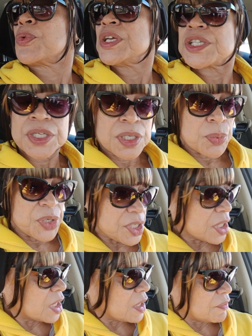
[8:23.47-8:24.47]

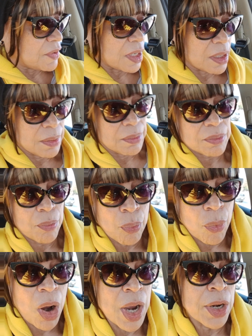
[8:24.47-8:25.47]
should give them
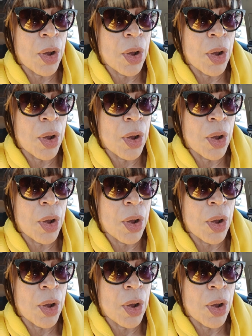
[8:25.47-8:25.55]
an